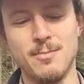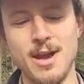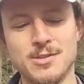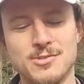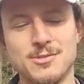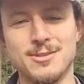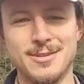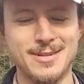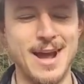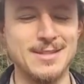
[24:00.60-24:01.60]
mice
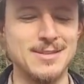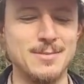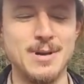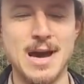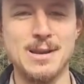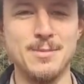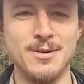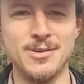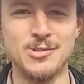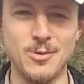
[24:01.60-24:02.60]
got to the bottom
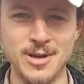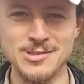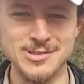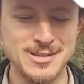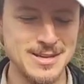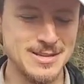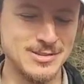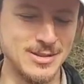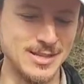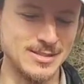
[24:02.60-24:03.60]
of it twice.
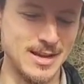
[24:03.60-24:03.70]
So that's